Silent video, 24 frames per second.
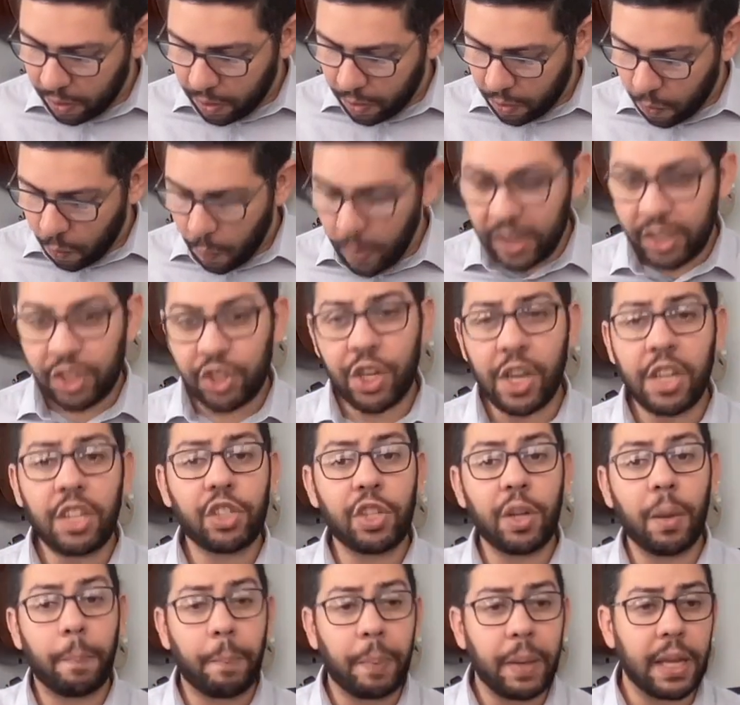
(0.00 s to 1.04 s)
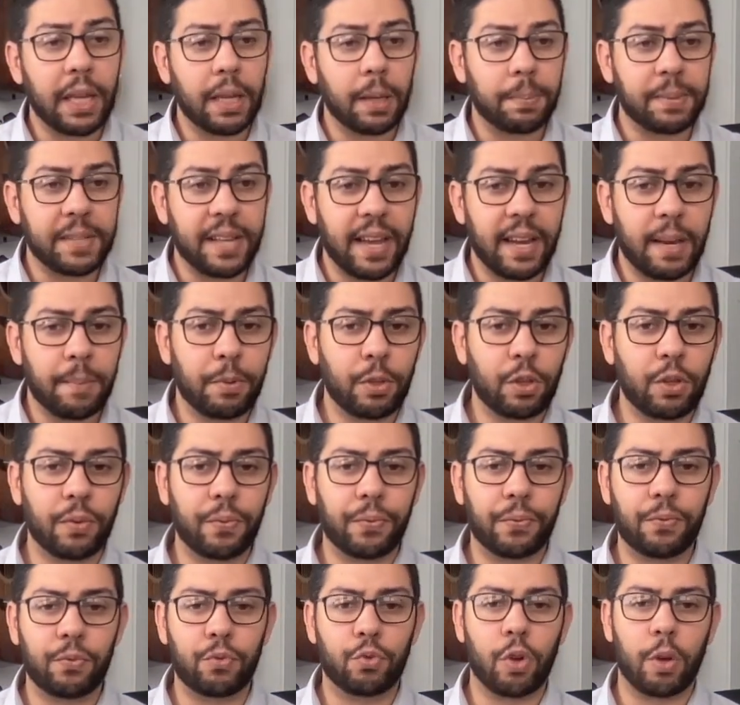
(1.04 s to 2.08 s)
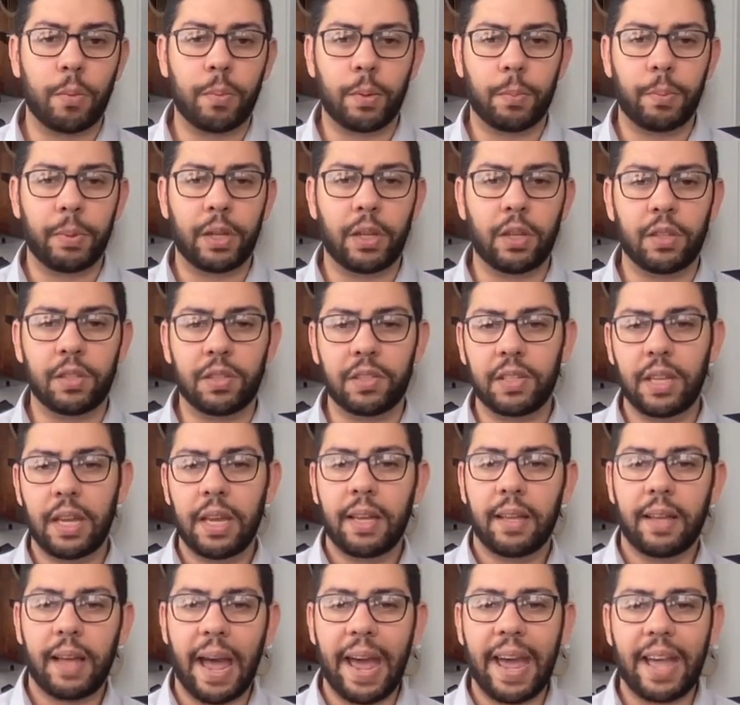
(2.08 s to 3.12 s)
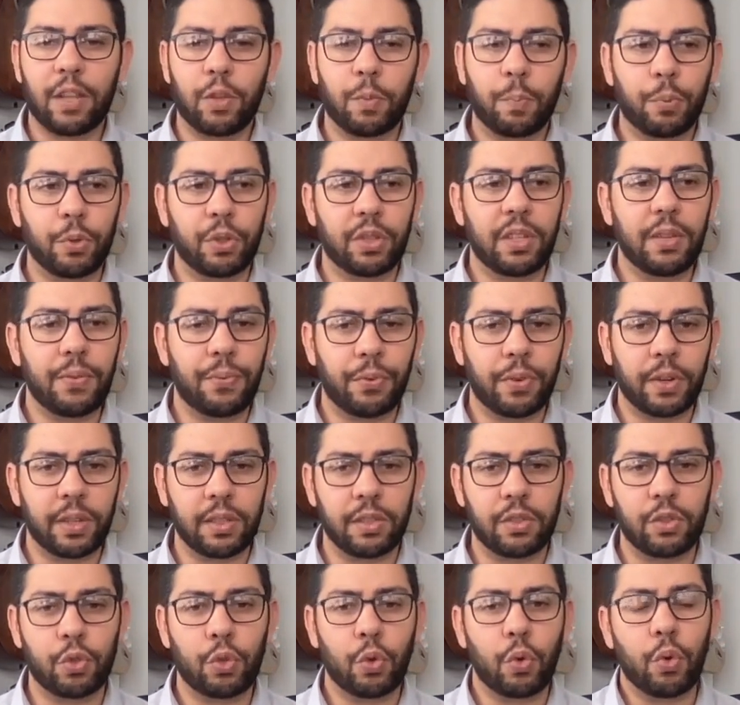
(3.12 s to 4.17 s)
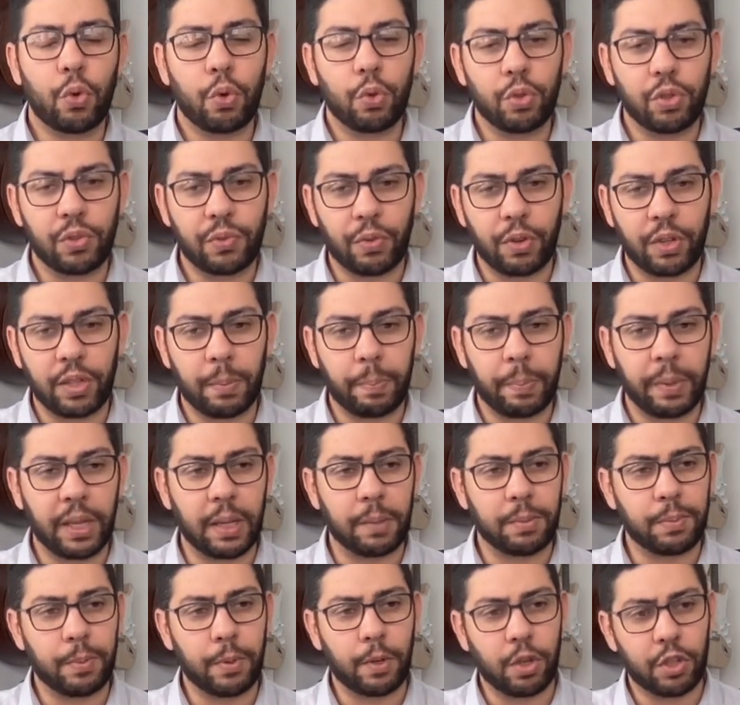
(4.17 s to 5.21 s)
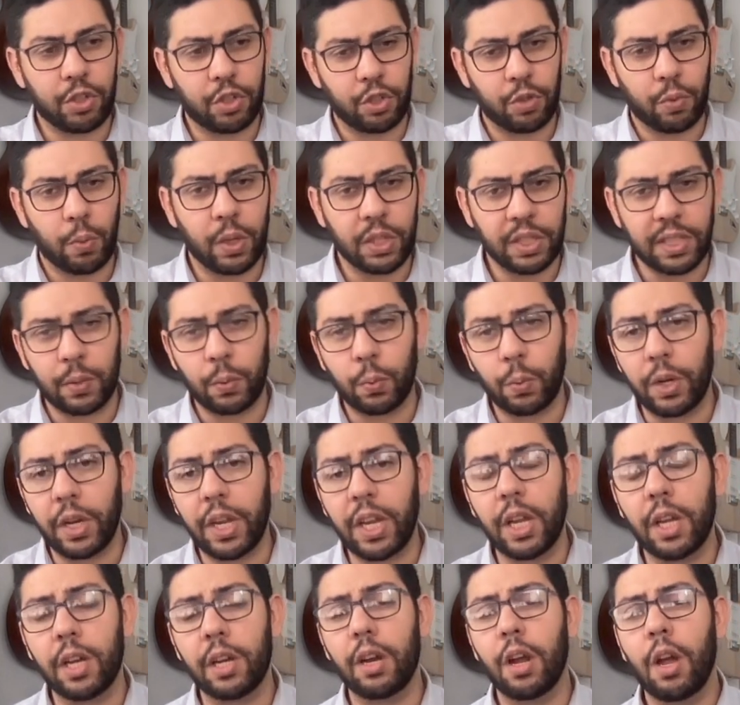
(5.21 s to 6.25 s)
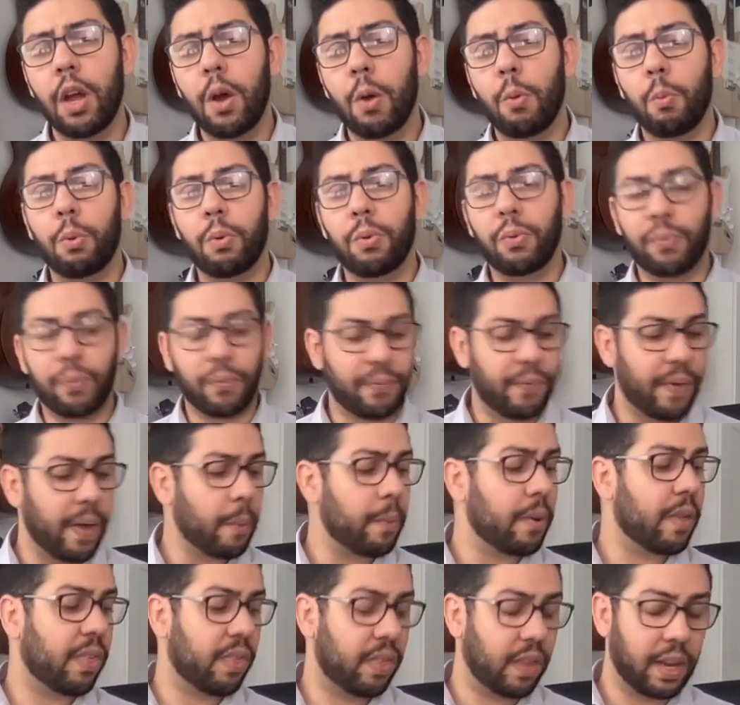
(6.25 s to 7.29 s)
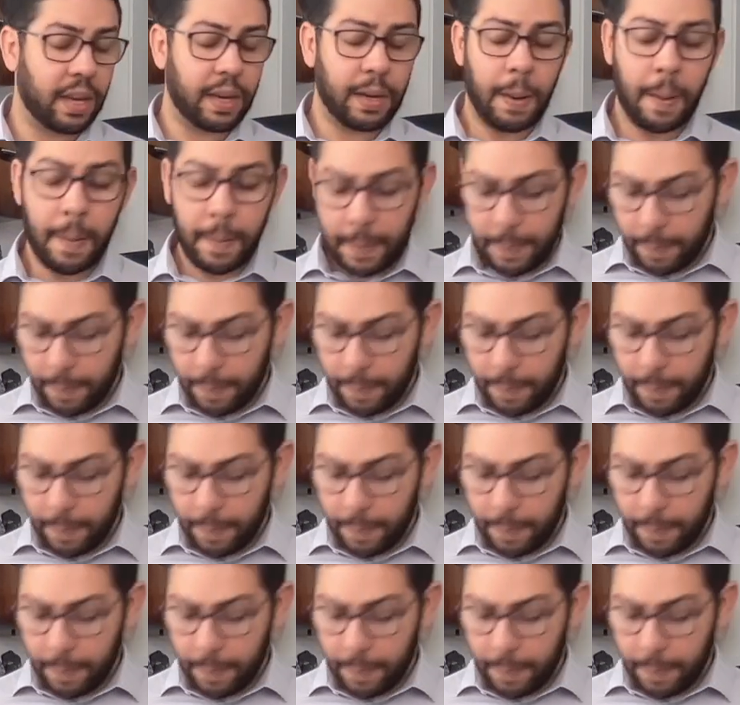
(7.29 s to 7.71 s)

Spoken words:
When changing pickups, I had a bit of trouble because I had to put different screws for the pickups because the ones that were here were very thin.